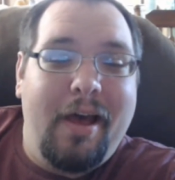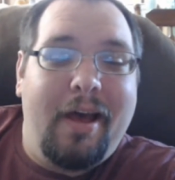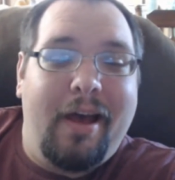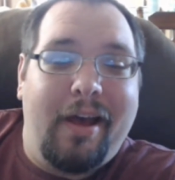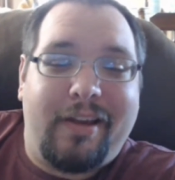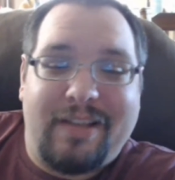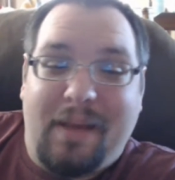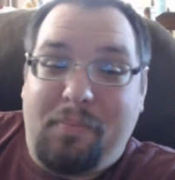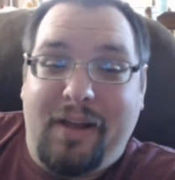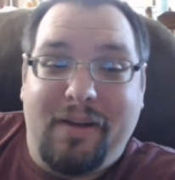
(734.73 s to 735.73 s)
because
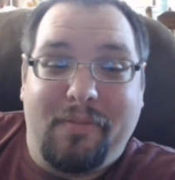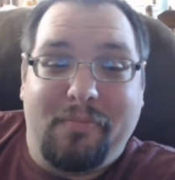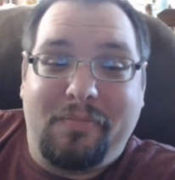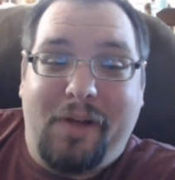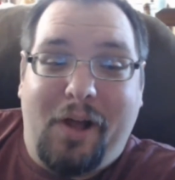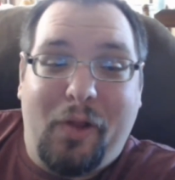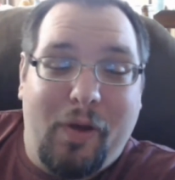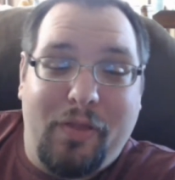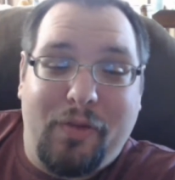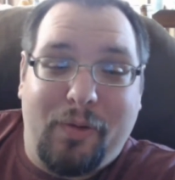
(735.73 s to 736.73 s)
I played them all the
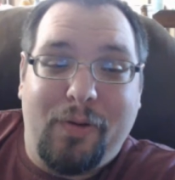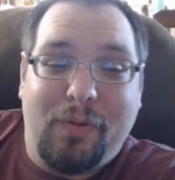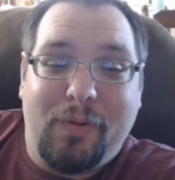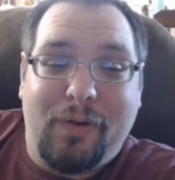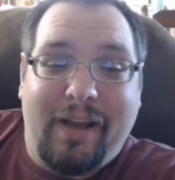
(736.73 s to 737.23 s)
way through,